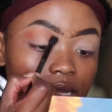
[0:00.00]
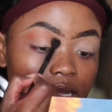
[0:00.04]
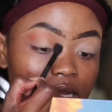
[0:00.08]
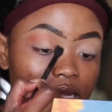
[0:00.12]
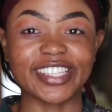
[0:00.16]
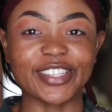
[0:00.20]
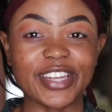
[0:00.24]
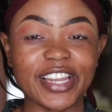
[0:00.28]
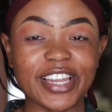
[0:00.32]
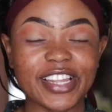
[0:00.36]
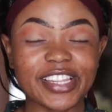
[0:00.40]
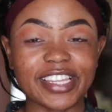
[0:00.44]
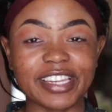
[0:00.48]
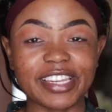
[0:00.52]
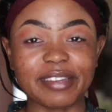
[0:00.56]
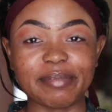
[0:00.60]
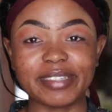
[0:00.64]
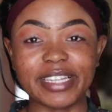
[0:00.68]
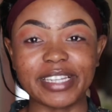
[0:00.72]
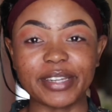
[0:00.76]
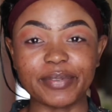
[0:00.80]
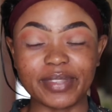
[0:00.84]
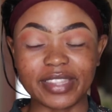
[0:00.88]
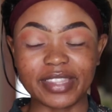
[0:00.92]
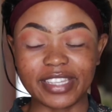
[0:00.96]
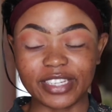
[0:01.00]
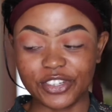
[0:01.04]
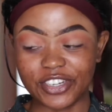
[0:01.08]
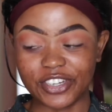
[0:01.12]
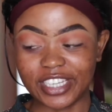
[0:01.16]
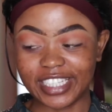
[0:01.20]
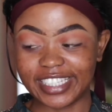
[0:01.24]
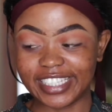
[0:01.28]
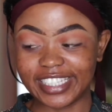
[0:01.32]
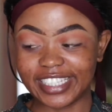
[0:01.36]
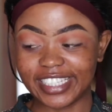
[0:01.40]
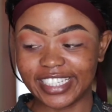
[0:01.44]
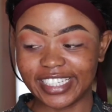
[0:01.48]
So now that I'm done with the
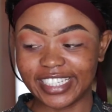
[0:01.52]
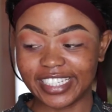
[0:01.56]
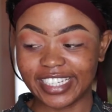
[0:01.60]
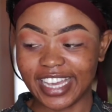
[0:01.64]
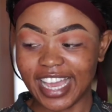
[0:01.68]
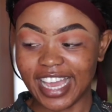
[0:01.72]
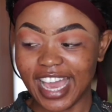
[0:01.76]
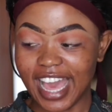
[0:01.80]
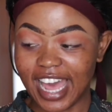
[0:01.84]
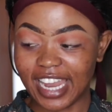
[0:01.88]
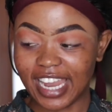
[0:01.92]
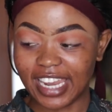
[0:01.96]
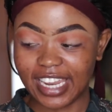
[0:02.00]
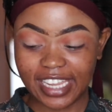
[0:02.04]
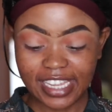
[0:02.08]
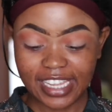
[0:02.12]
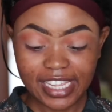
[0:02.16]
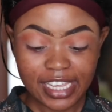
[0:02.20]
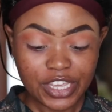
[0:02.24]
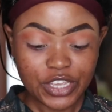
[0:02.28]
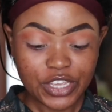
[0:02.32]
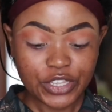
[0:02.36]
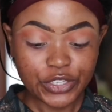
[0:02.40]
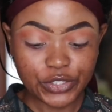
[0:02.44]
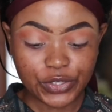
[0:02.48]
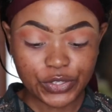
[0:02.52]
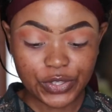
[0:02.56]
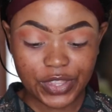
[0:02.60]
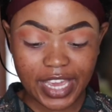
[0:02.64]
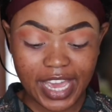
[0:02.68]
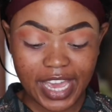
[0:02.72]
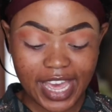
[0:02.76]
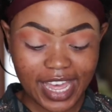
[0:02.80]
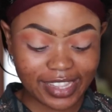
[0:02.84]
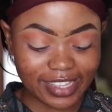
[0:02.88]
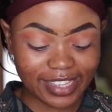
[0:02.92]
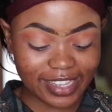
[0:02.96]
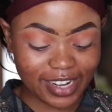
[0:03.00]
transition color, so the
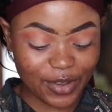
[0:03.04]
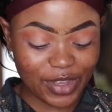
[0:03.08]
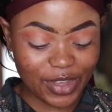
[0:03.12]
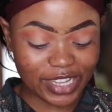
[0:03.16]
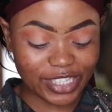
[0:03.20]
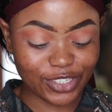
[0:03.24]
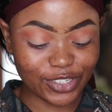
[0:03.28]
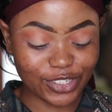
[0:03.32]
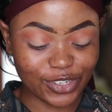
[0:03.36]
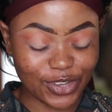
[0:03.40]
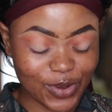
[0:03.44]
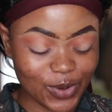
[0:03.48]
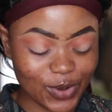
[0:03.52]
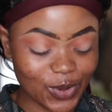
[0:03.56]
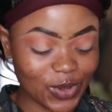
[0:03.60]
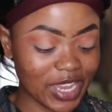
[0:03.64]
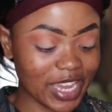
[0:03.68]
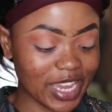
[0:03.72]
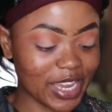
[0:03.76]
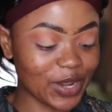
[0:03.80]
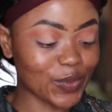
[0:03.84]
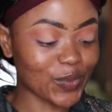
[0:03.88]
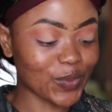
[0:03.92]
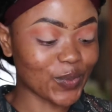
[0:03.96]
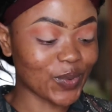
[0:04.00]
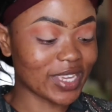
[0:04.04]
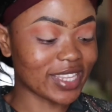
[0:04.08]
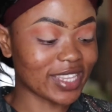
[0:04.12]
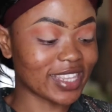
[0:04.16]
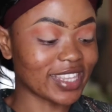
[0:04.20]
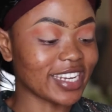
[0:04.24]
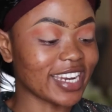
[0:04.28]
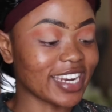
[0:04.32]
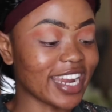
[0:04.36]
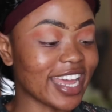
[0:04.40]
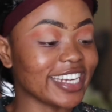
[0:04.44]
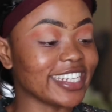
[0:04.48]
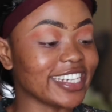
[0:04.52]
color that I want to go in
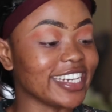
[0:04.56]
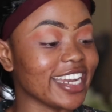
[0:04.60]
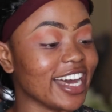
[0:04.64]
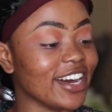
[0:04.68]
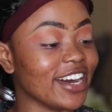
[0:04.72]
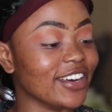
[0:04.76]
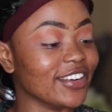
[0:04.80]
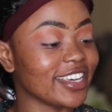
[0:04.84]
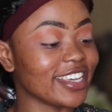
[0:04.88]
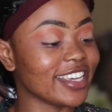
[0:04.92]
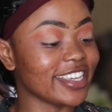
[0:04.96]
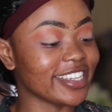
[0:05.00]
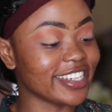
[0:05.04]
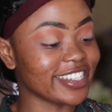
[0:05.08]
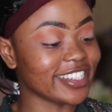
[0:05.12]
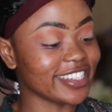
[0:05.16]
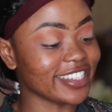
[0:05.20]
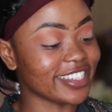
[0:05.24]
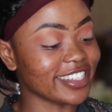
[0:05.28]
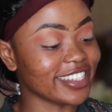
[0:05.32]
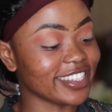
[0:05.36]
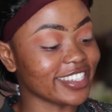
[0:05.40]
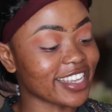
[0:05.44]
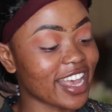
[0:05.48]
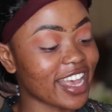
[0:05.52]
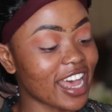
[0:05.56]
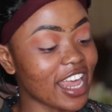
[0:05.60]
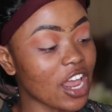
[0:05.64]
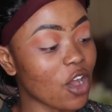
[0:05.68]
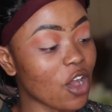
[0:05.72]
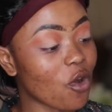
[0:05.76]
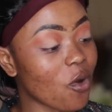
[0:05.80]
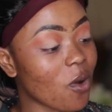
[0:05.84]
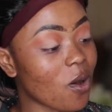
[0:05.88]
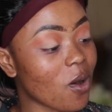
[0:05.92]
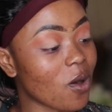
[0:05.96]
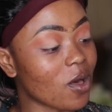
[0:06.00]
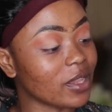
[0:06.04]
with right now, it is this color
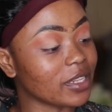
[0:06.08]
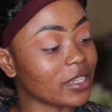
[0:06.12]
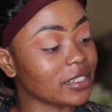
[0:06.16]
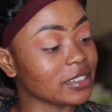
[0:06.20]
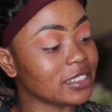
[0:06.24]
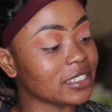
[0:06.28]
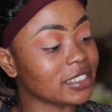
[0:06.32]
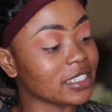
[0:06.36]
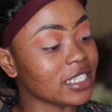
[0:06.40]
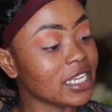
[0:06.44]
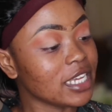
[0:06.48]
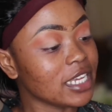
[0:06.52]
called